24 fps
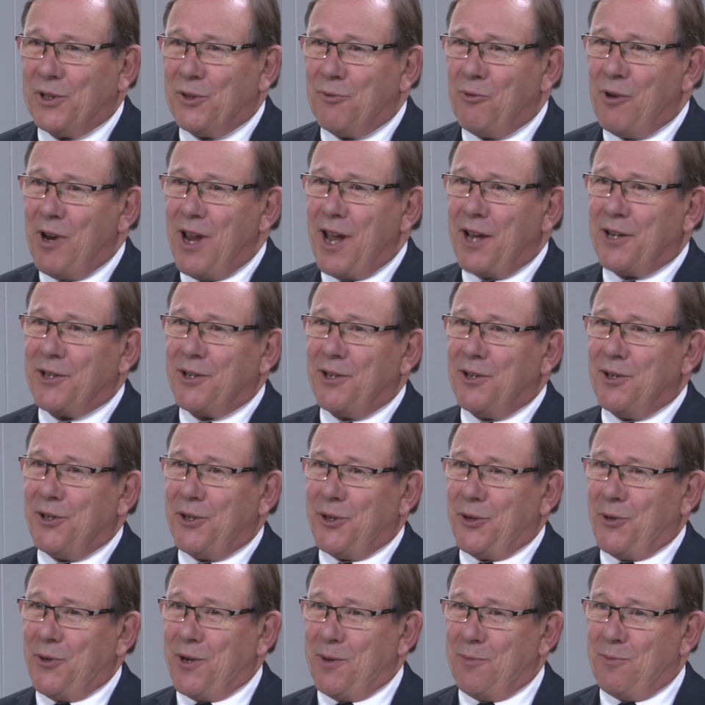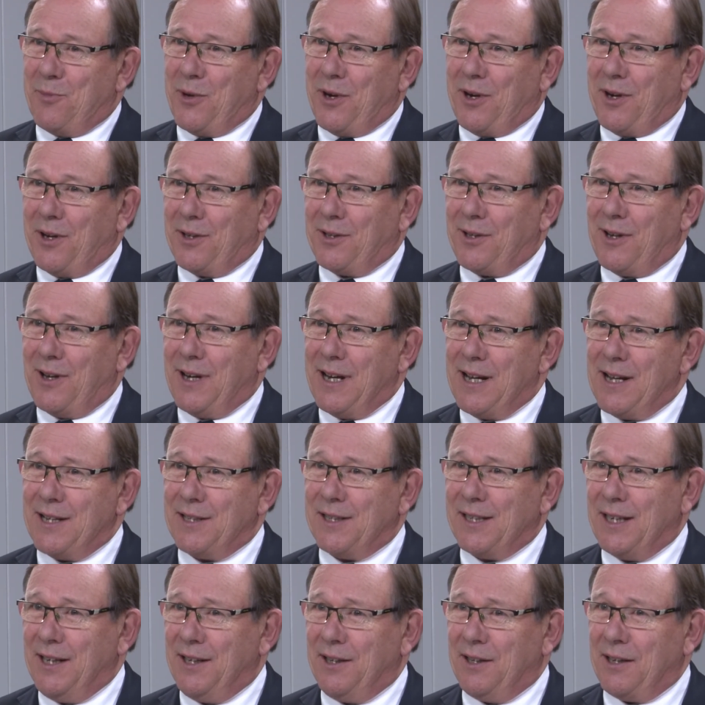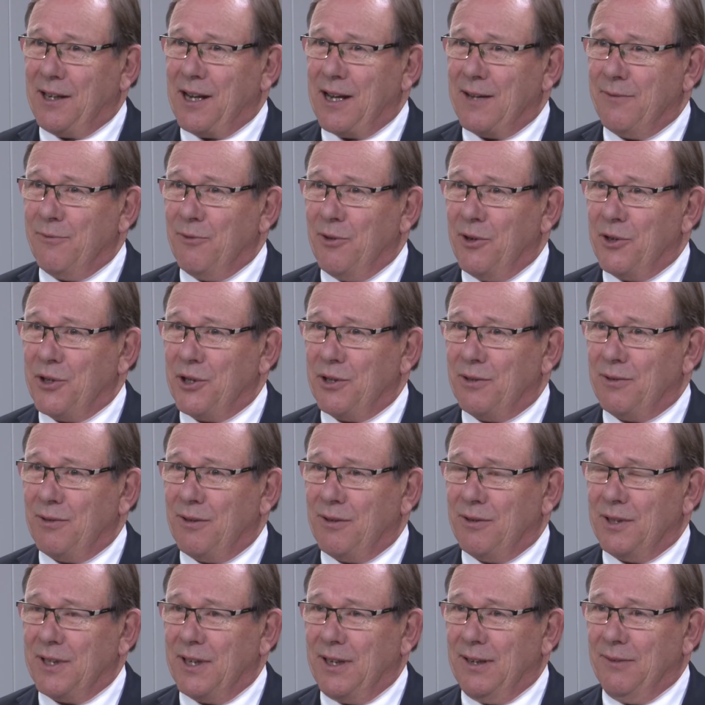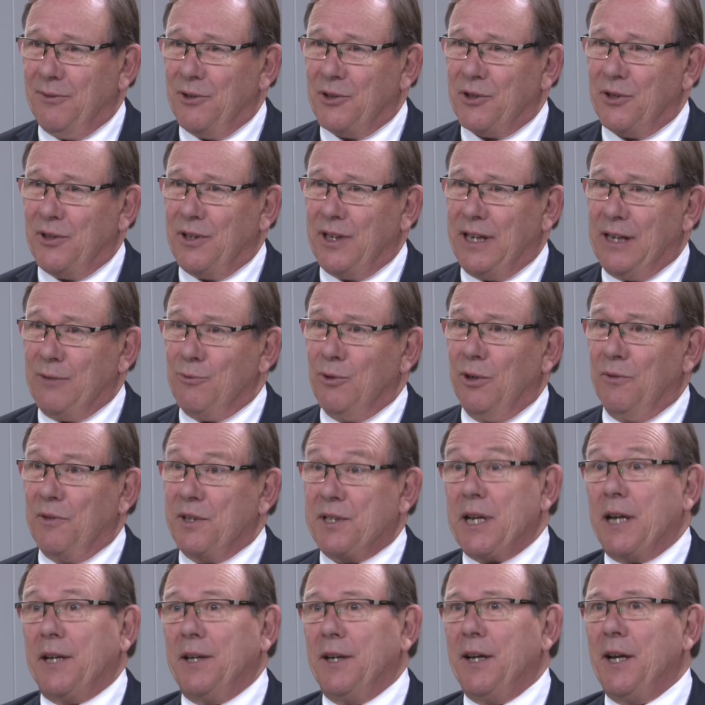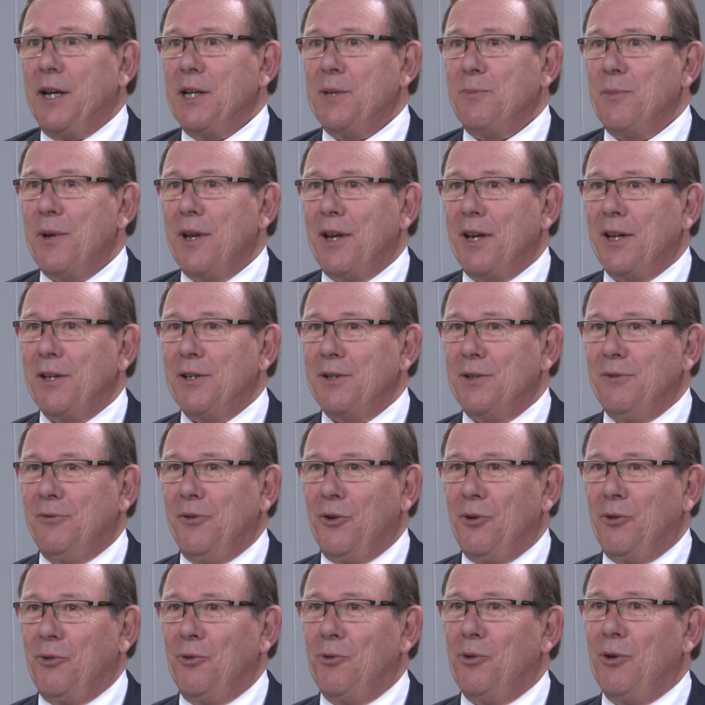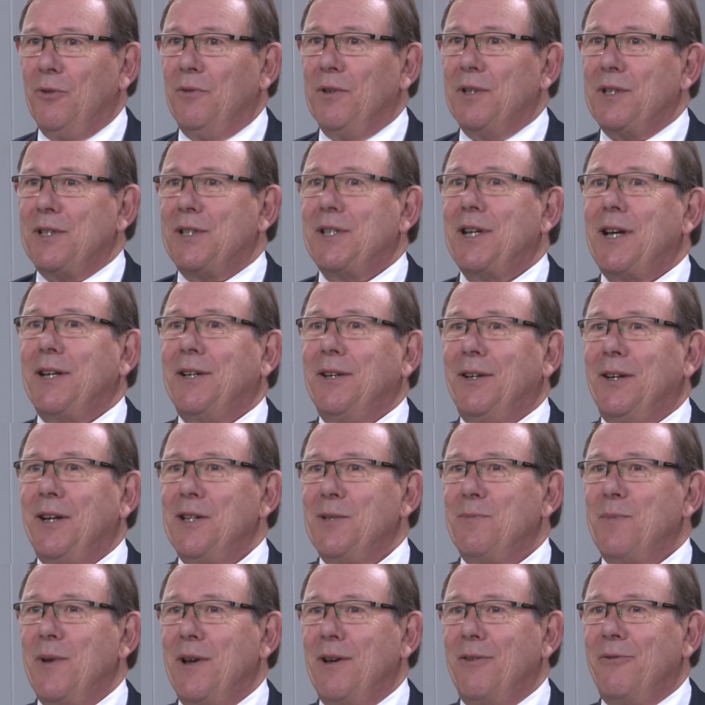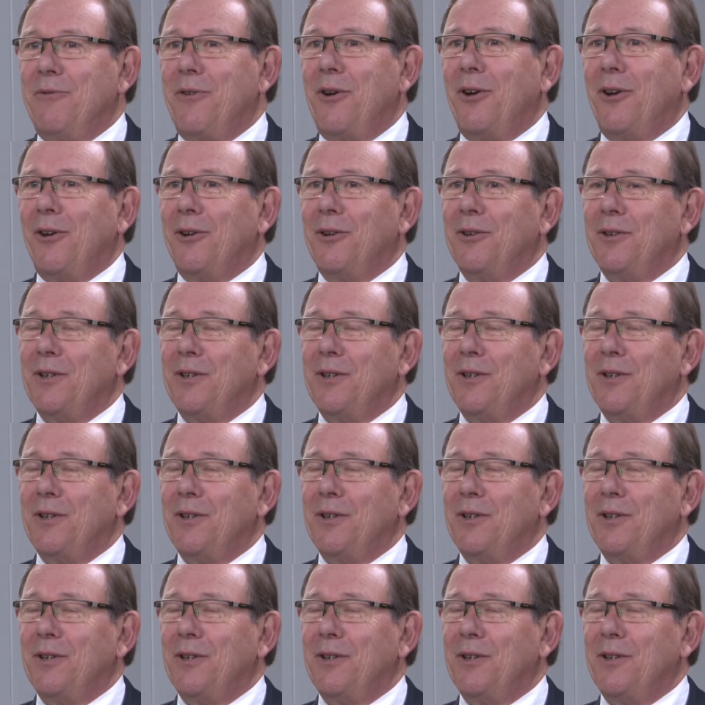the reaction to him? Because I now see in the coverage on television that all of a sudden he's being interviewed, and all of a sudden he's being followed.